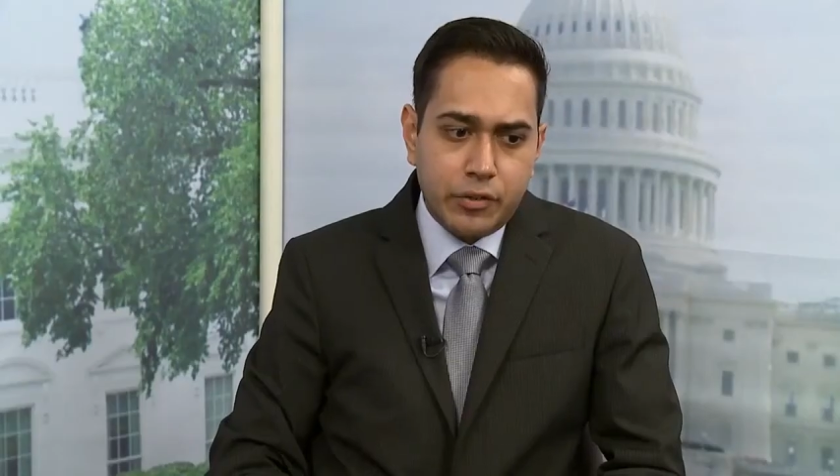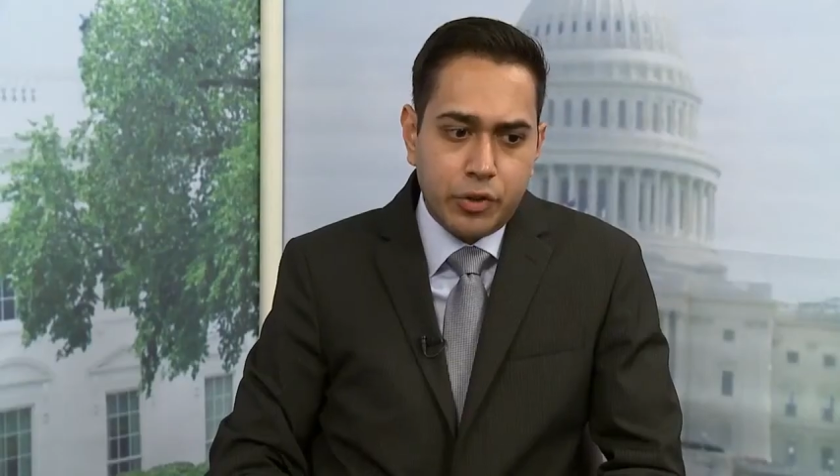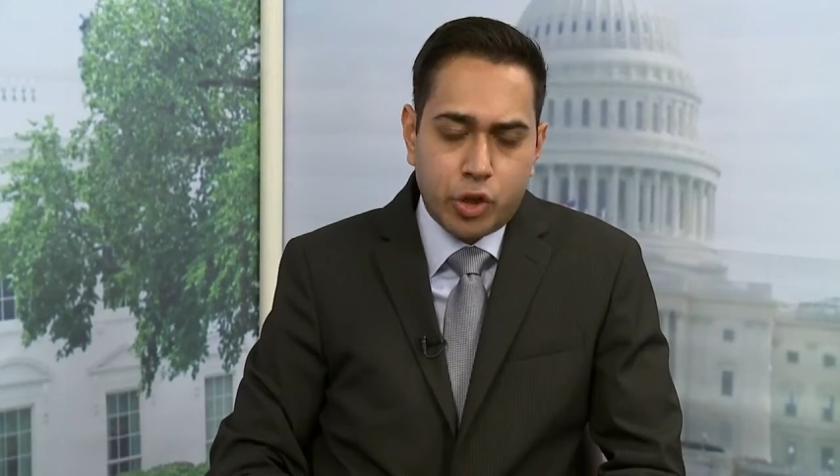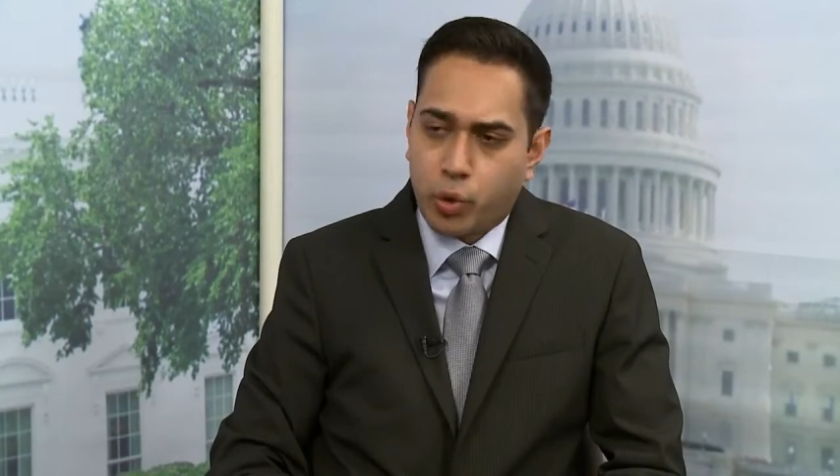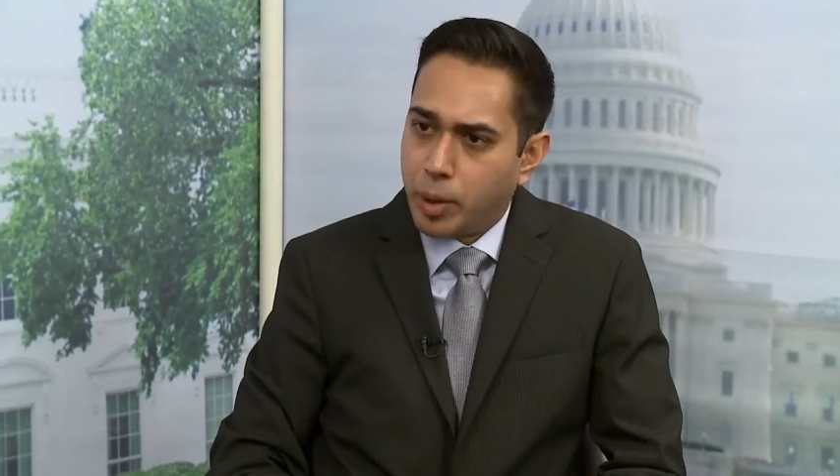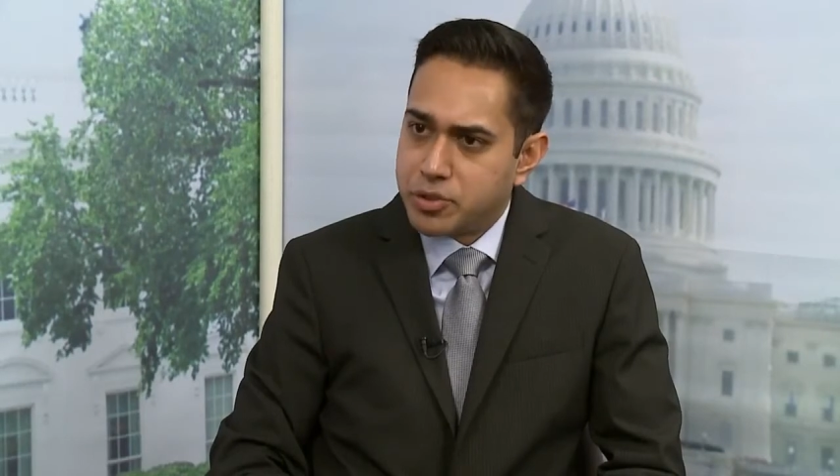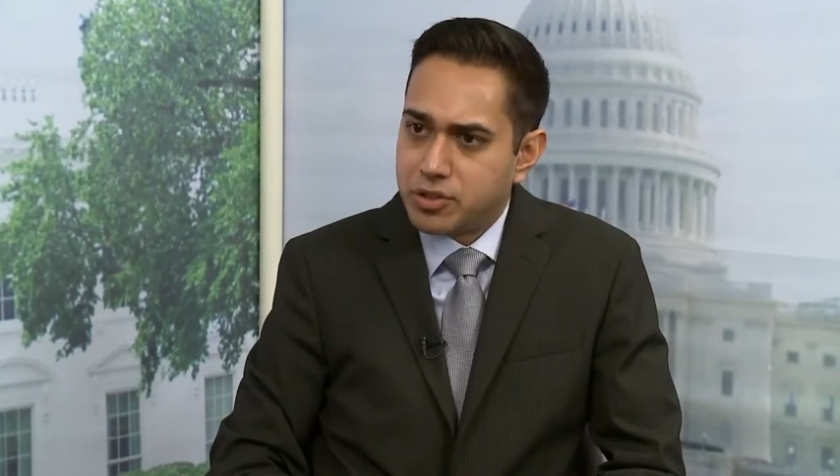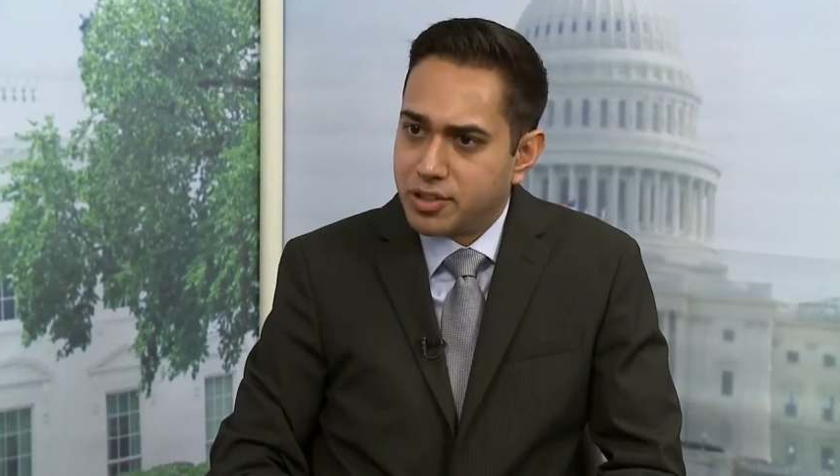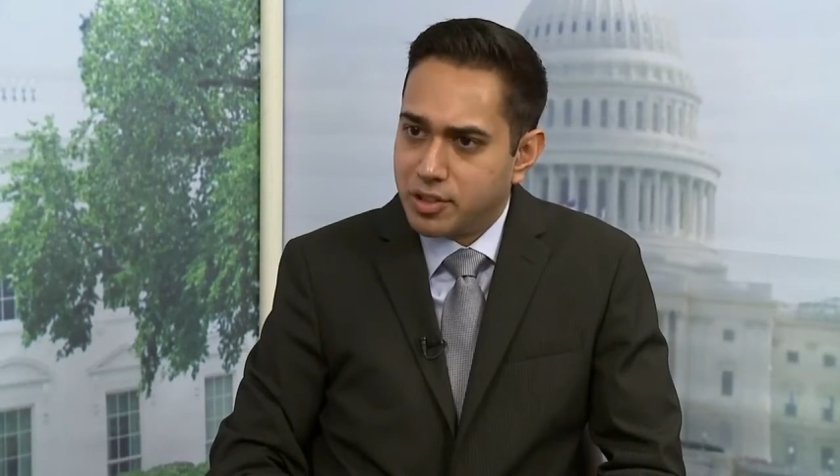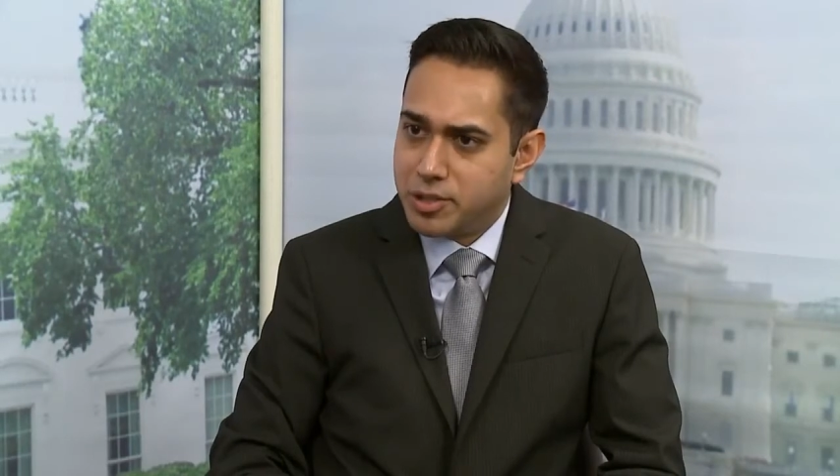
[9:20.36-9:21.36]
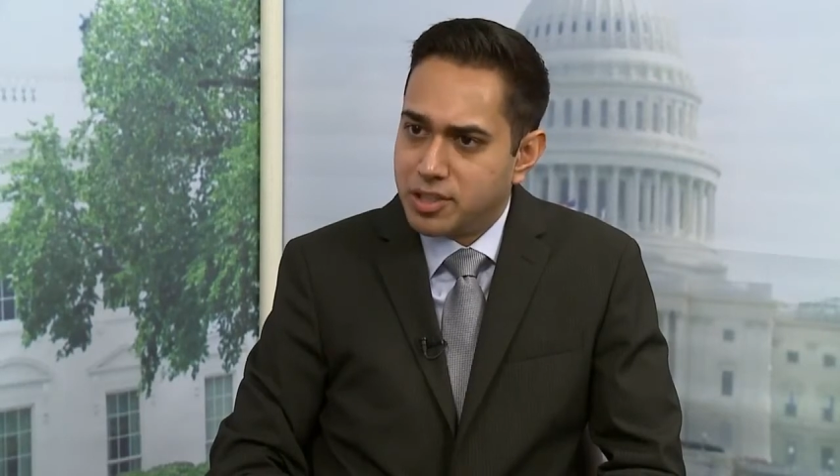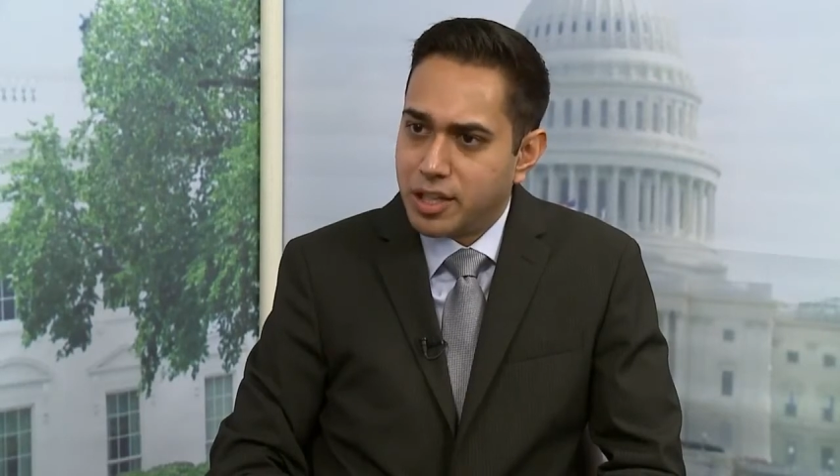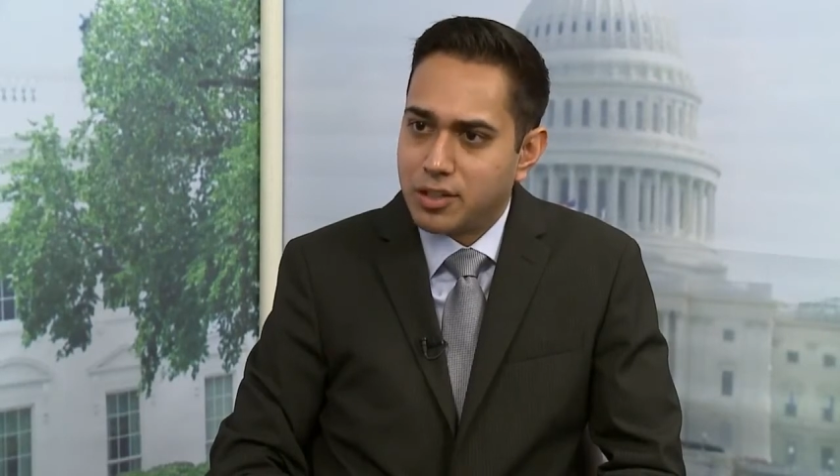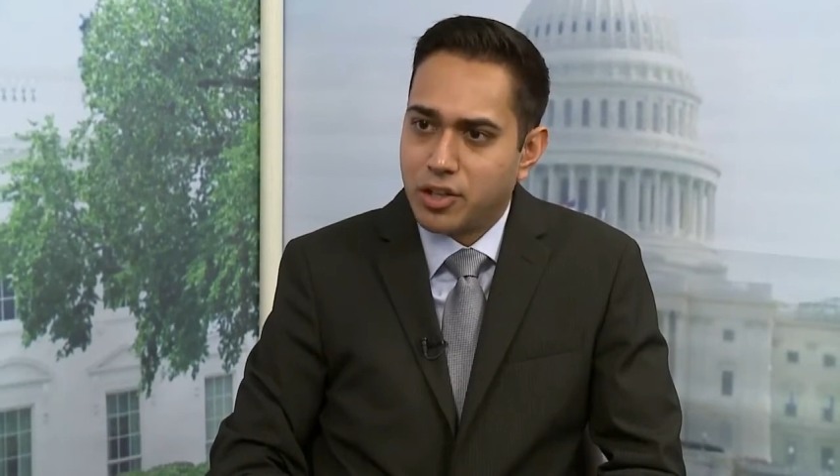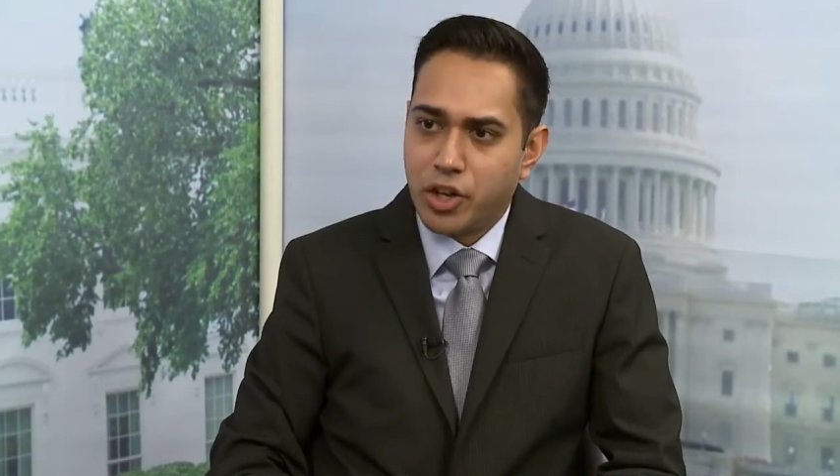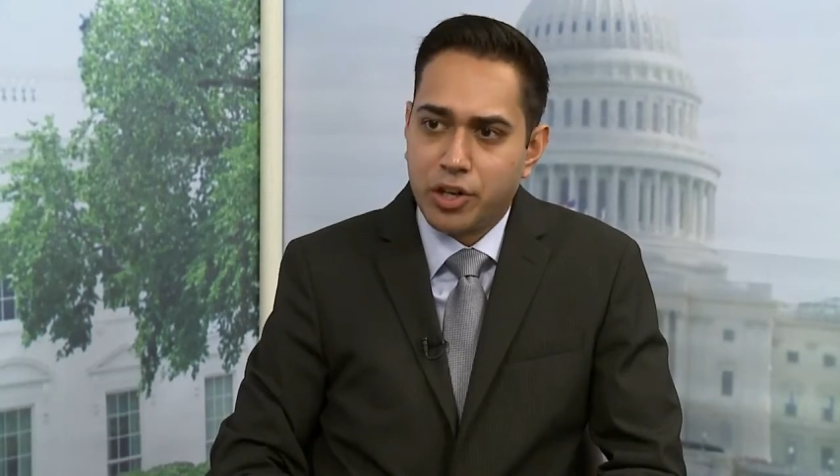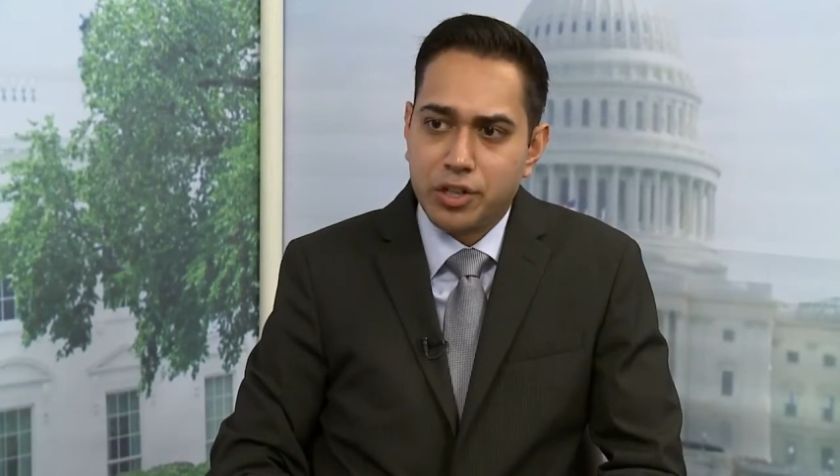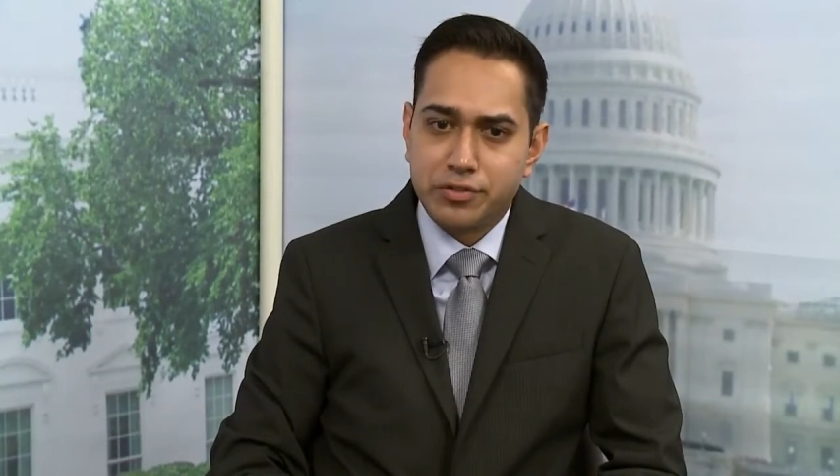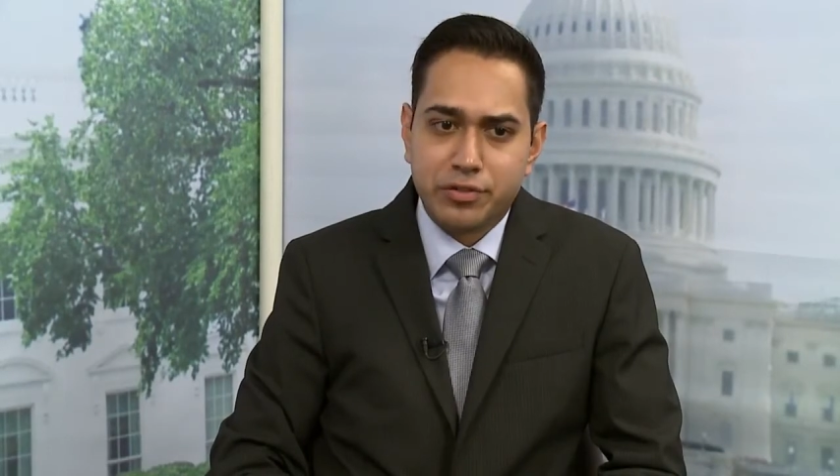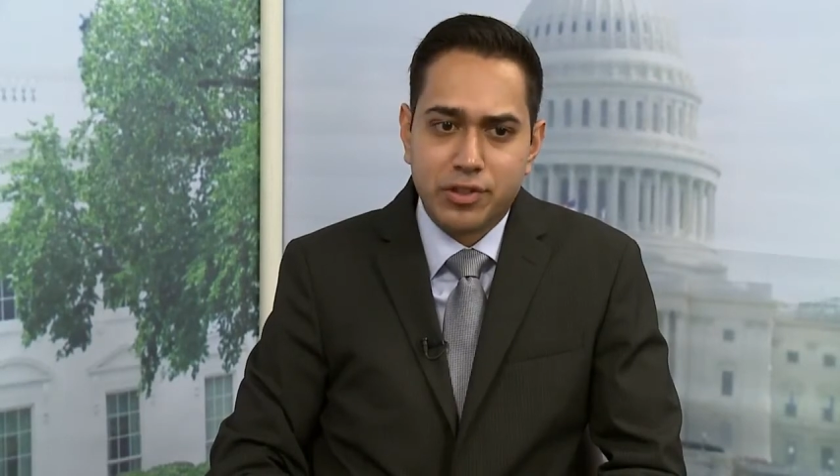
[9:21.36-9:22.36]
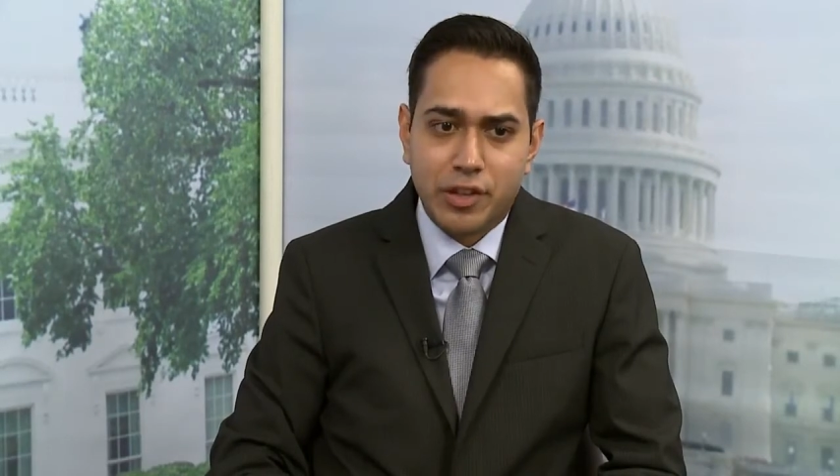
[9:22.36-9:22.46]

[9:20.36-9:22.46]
The corruption is going to be taken care of,